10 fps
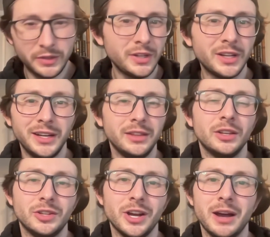is going to get the
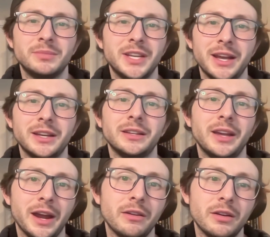job taken
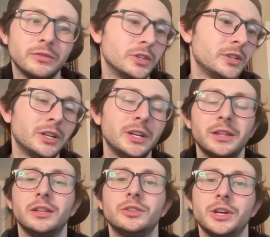care of. She's going to
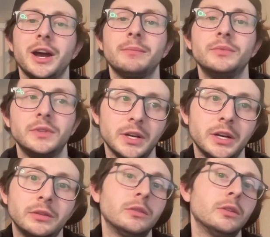get the job done.